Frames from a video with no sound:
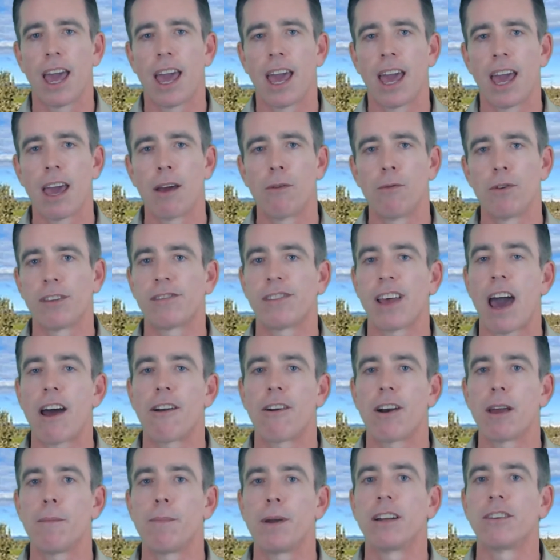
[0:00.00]
and with
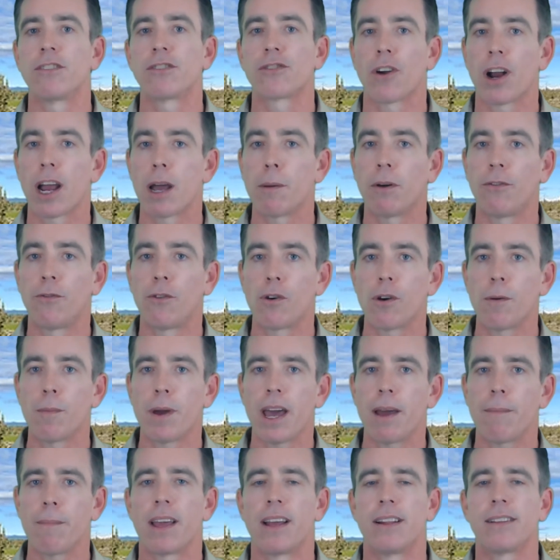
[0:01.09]
Saturday being a scramble
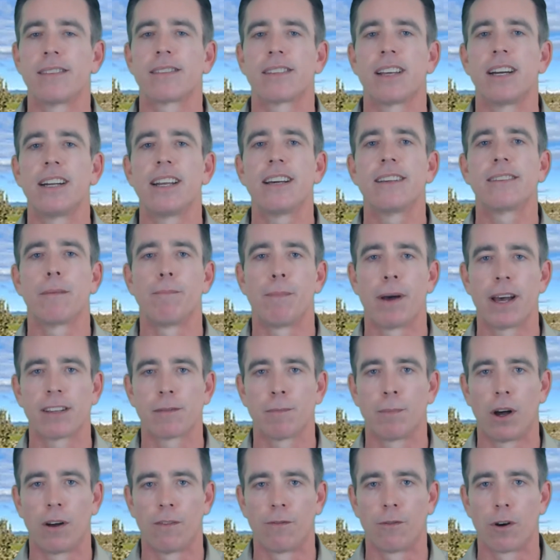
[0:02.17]
format and Sunday is a
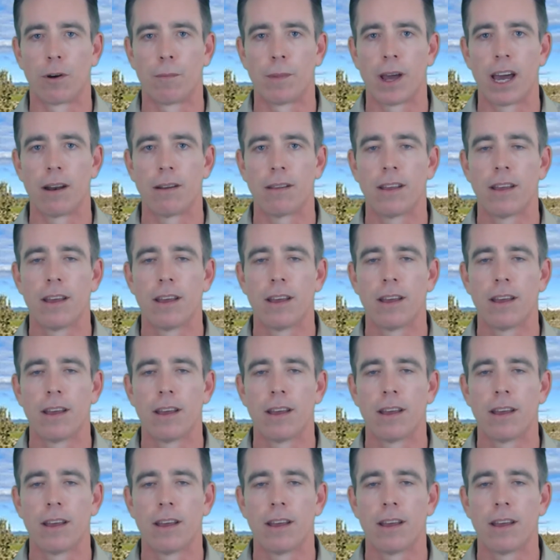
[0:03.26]
best ball format.